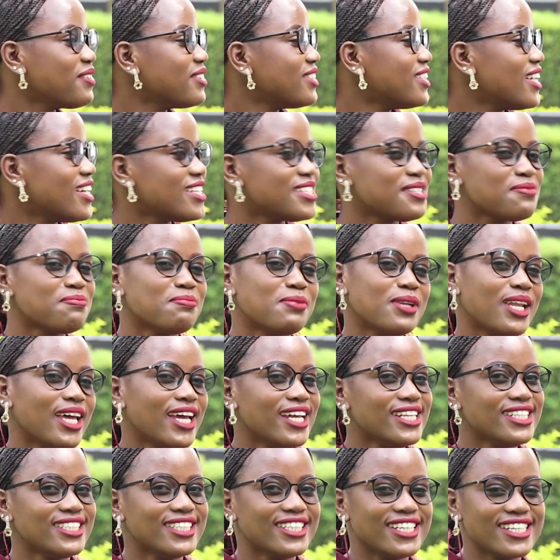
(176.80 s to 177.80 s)
We're just
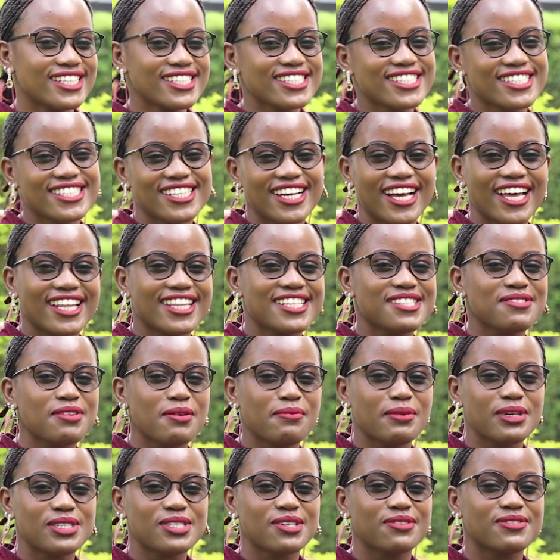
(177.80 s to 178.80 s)
blending. So at this
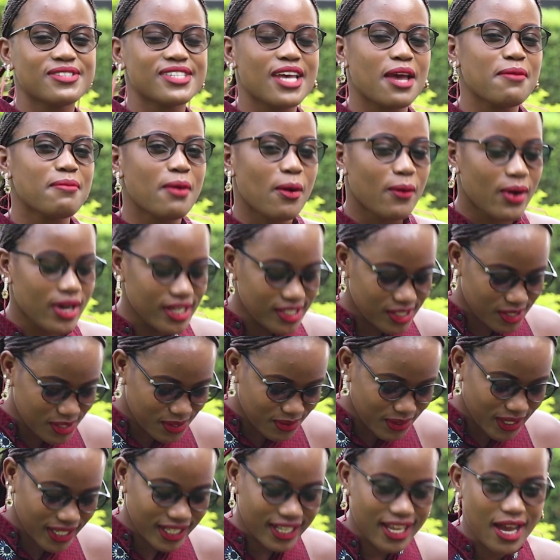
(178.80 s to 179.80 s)
moment of time, I want
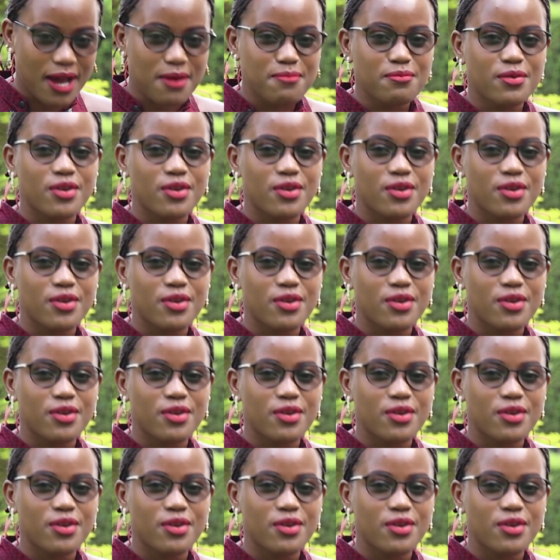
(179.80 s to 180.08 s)
to welcome